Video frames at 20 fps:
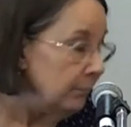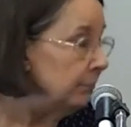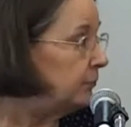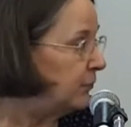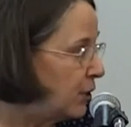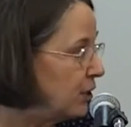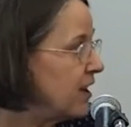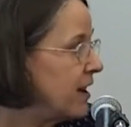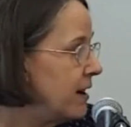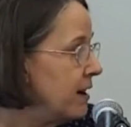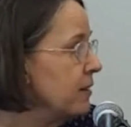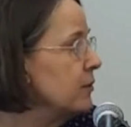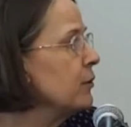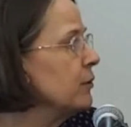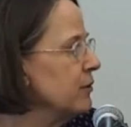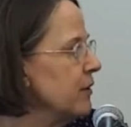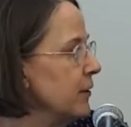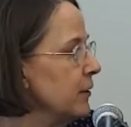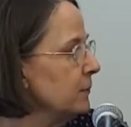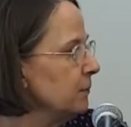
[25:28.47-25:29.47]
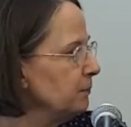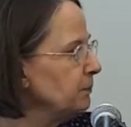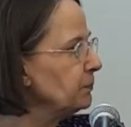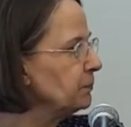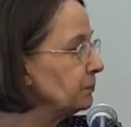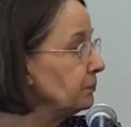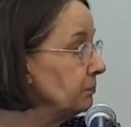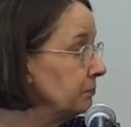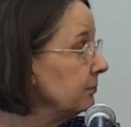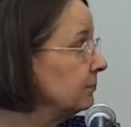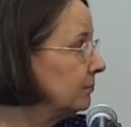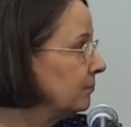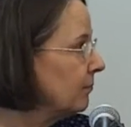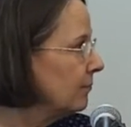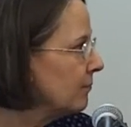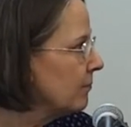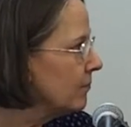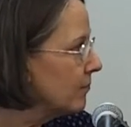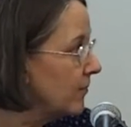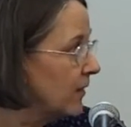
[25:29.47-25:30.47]
You can, or there,
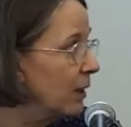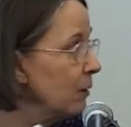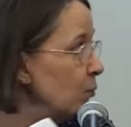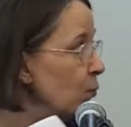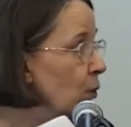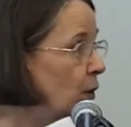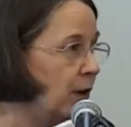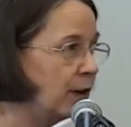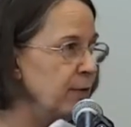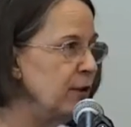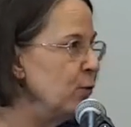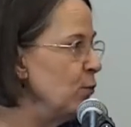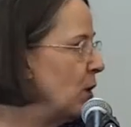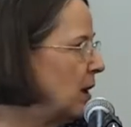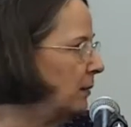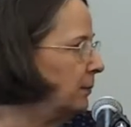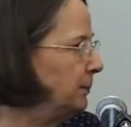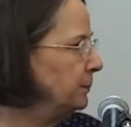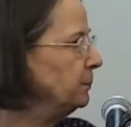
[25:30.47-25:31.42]
wherever you want.